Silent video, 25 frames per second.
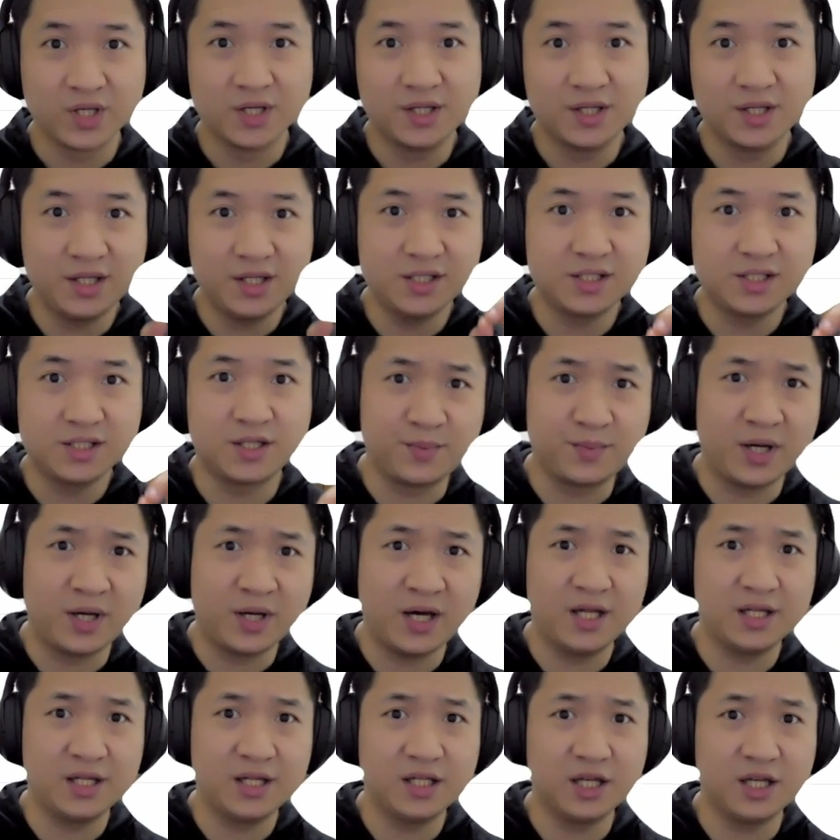This is the
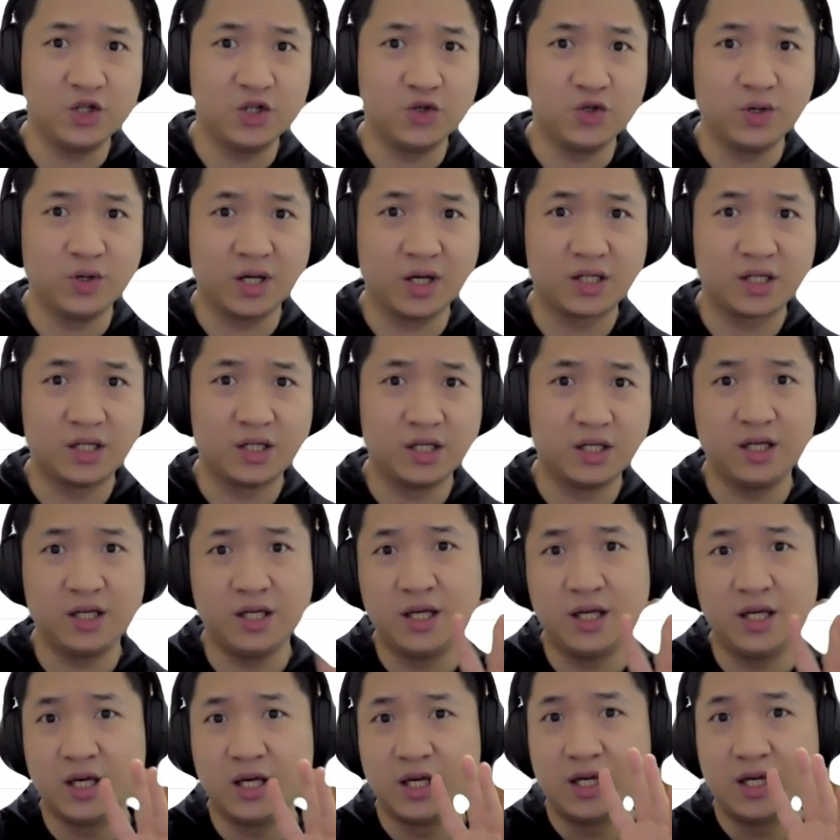part that you actually